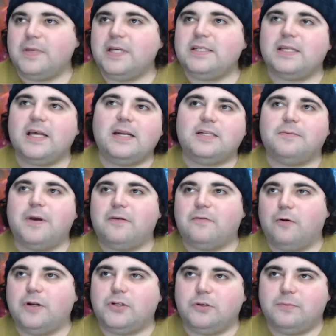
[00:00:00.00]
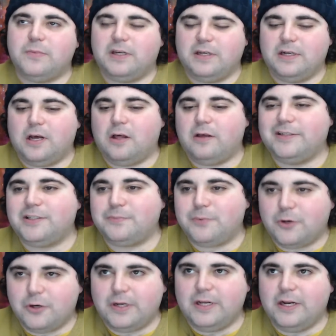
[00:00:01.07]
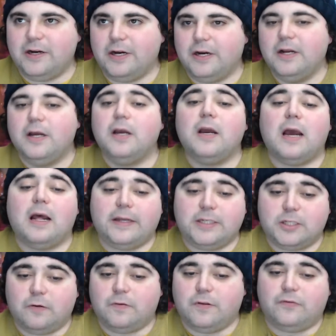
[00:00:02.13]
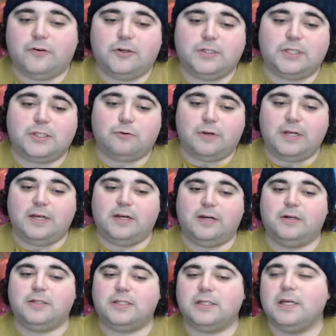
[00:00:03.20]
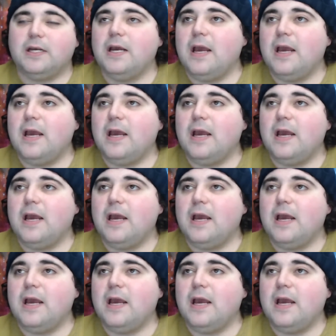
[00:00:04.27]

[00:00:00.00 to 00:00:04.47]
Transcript: He's slated to make $42 million per year, at least over the first 3 years.